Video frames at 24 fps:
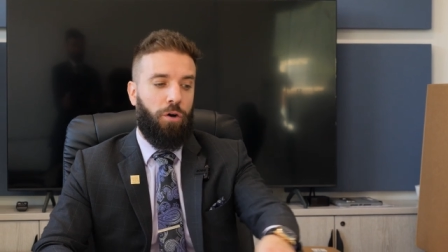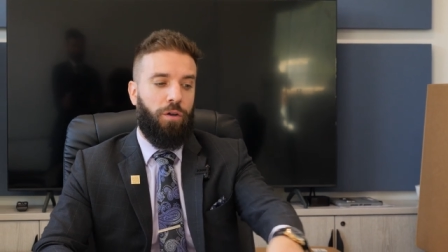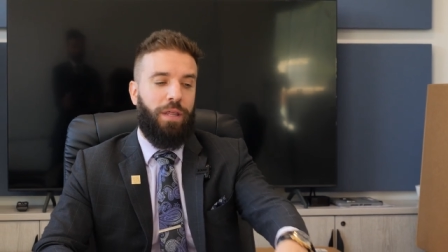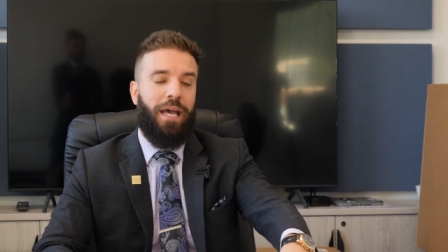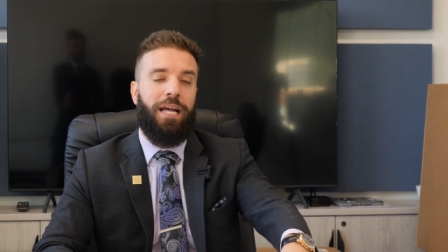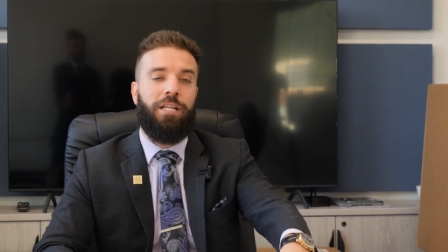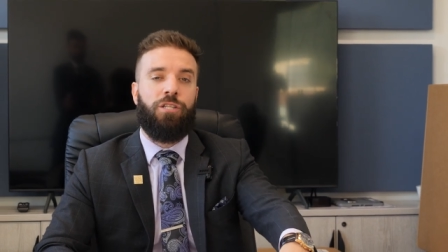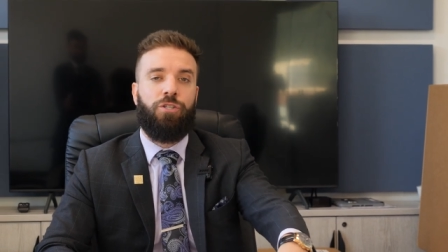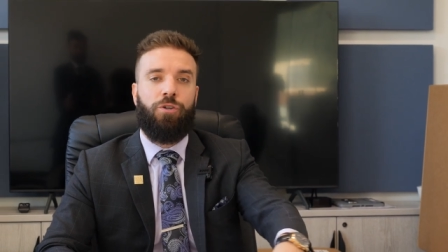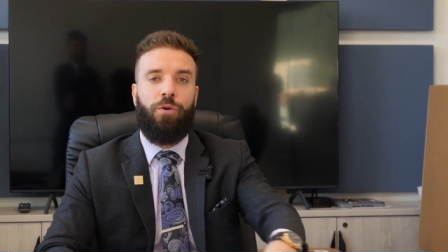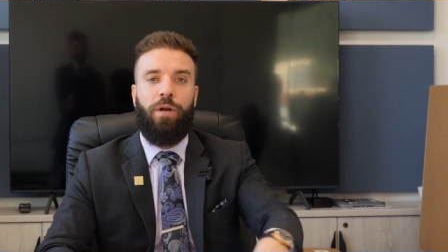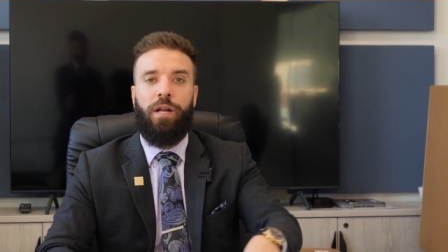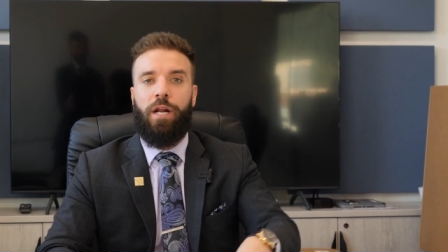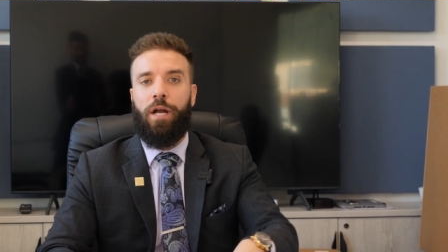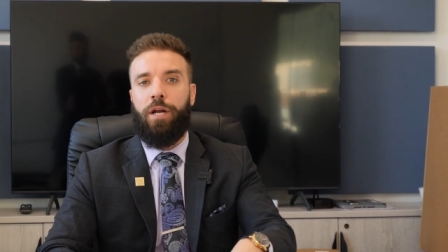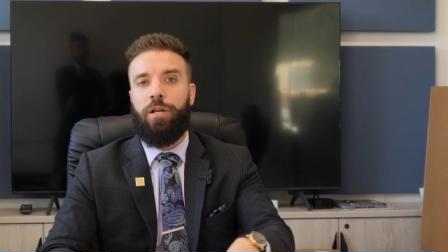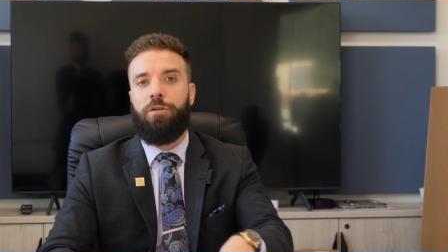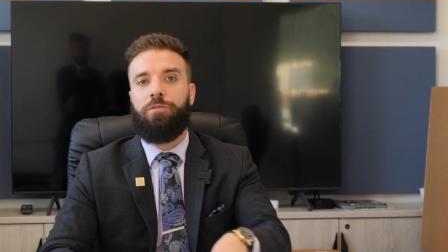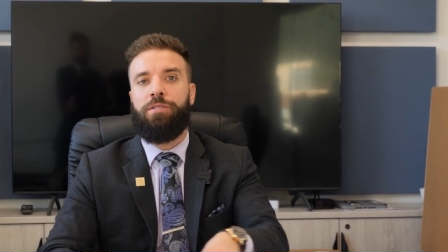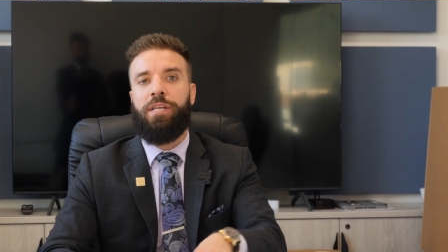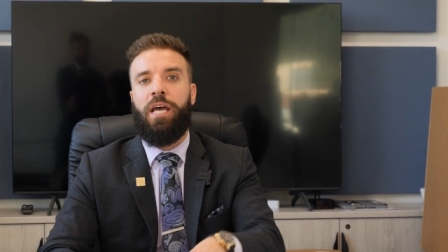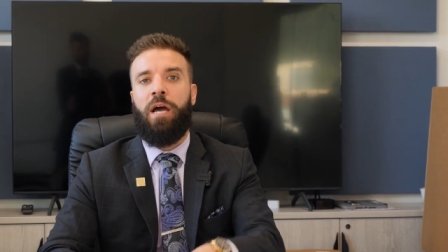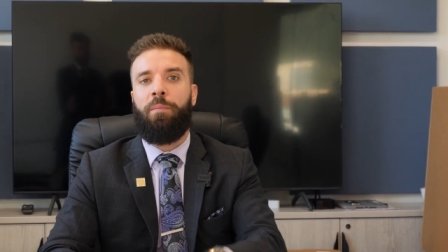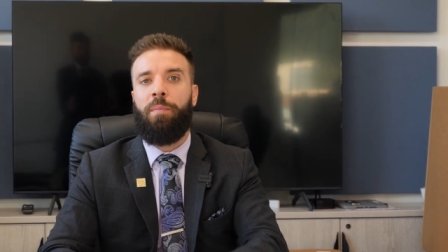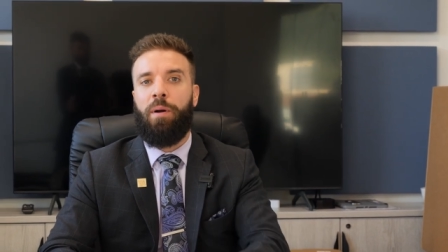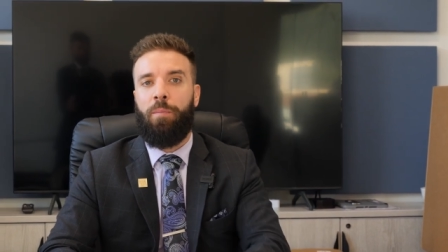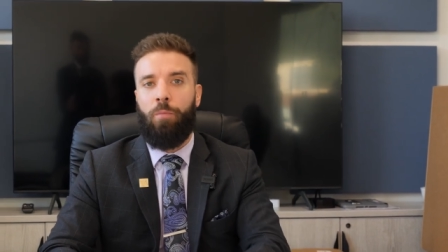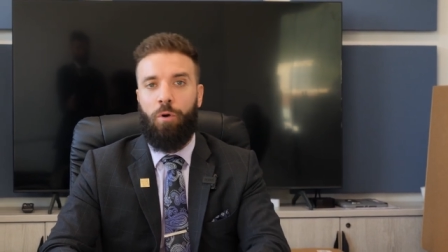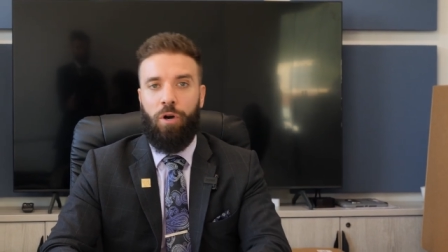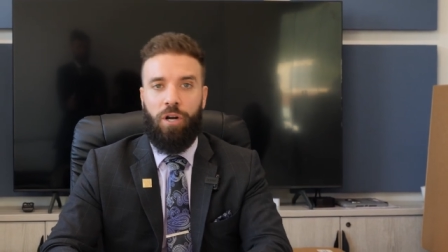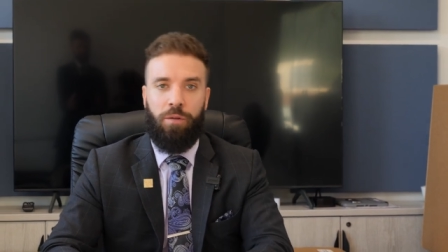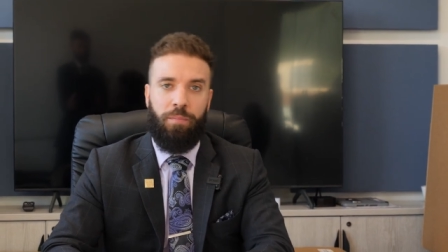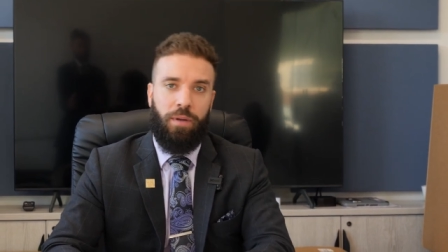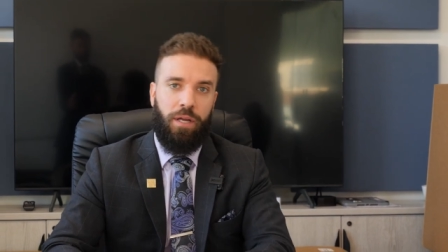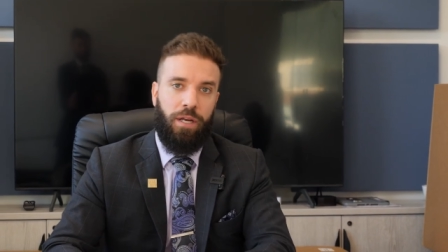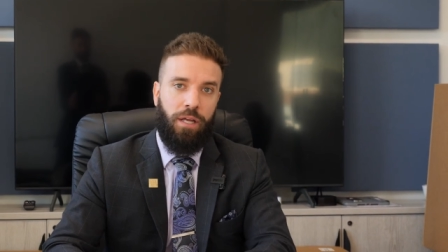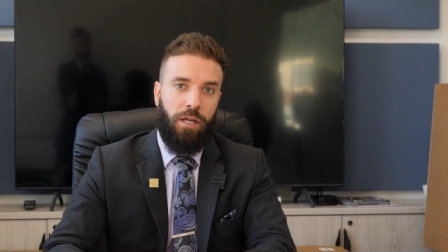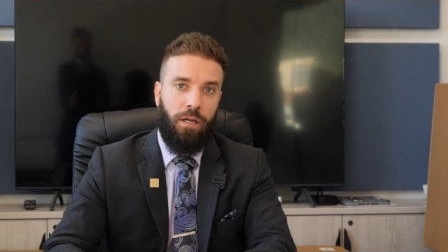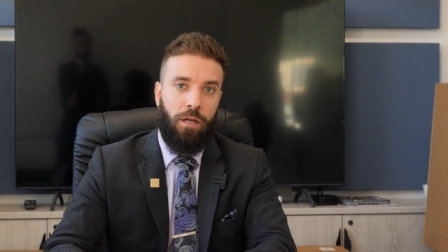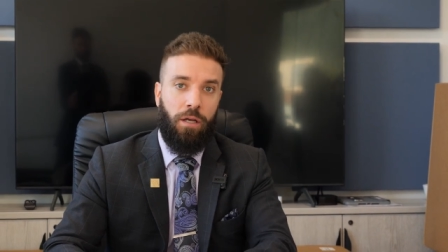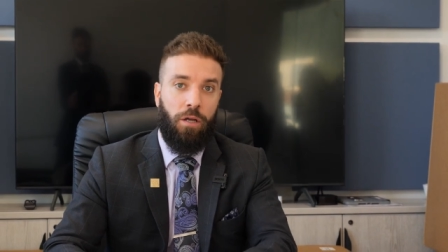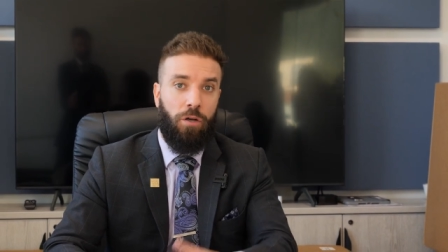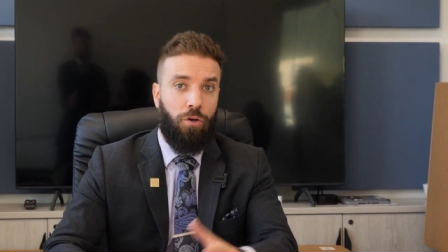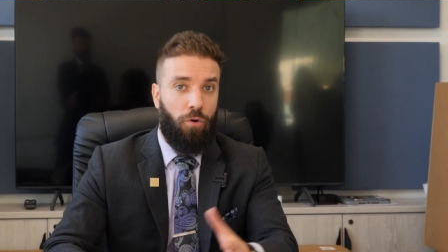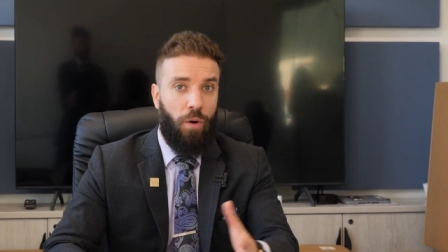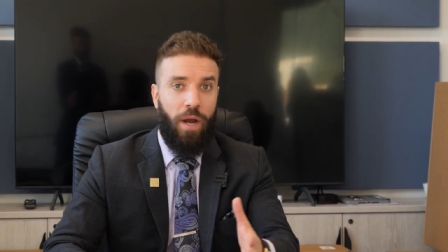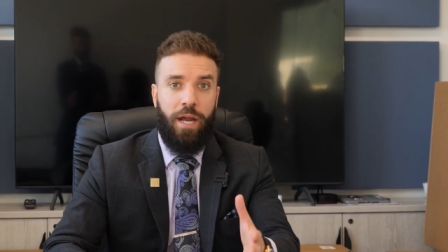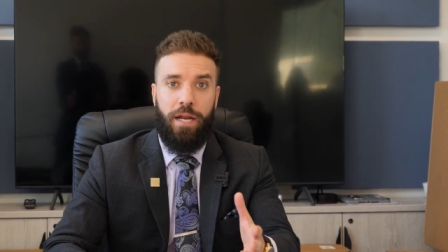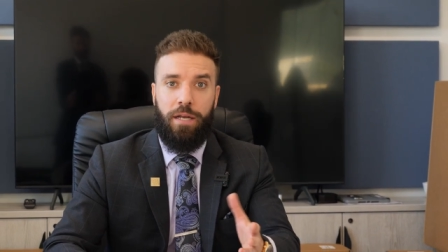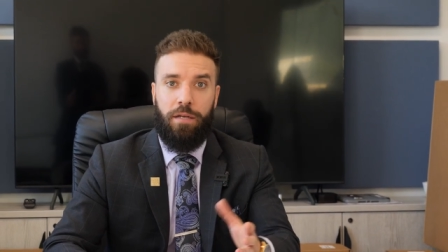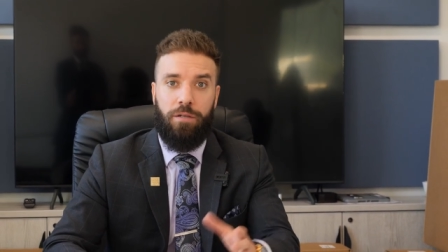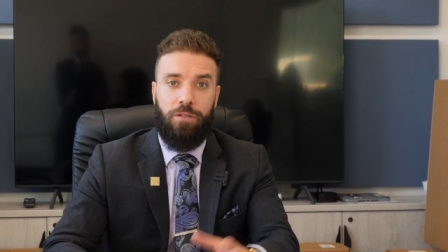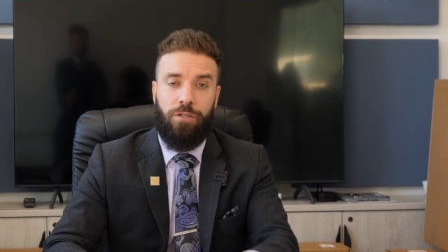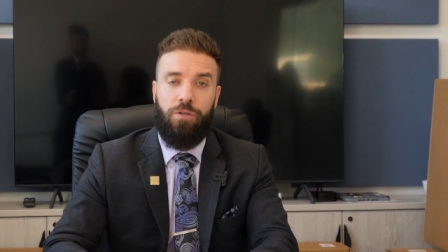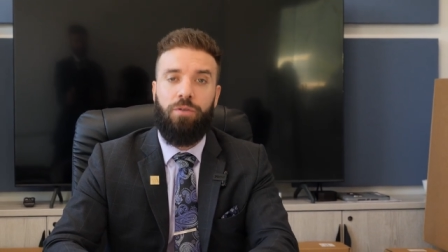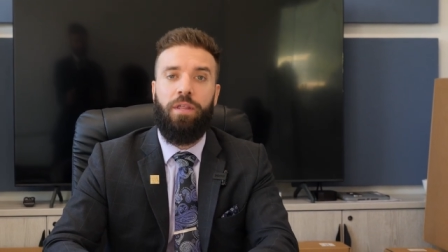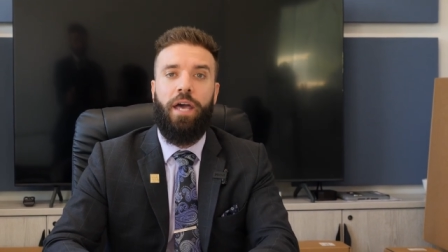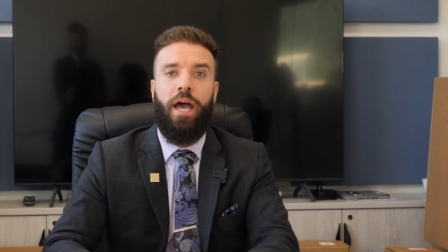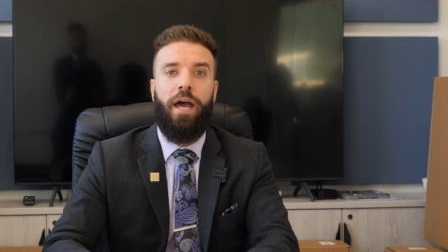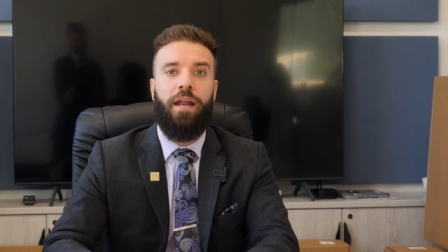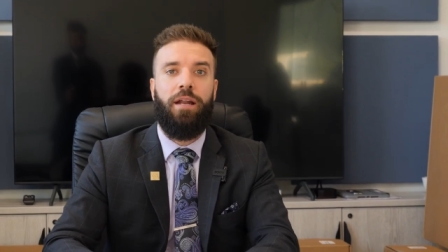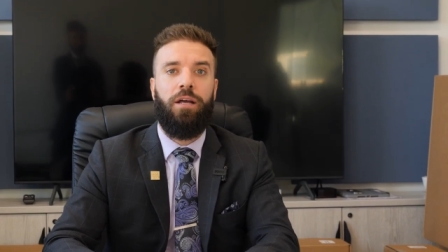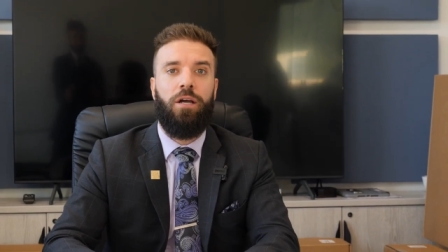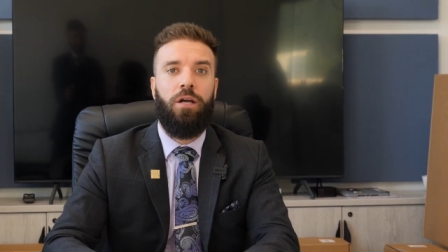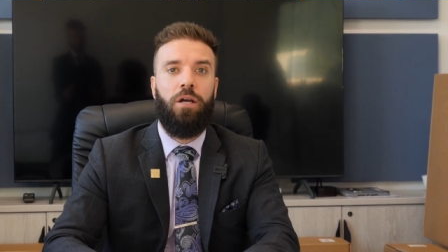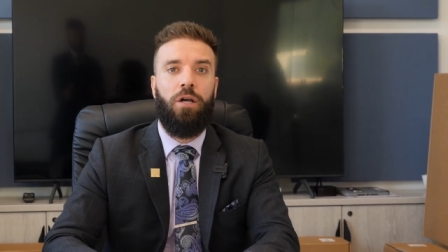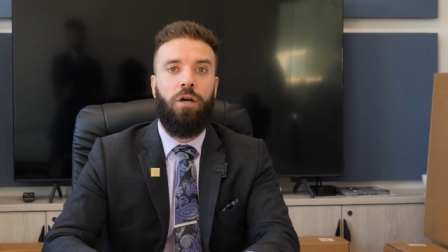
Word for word: Or that's great, I'm gonna use that in my morning meeting. Great, do that.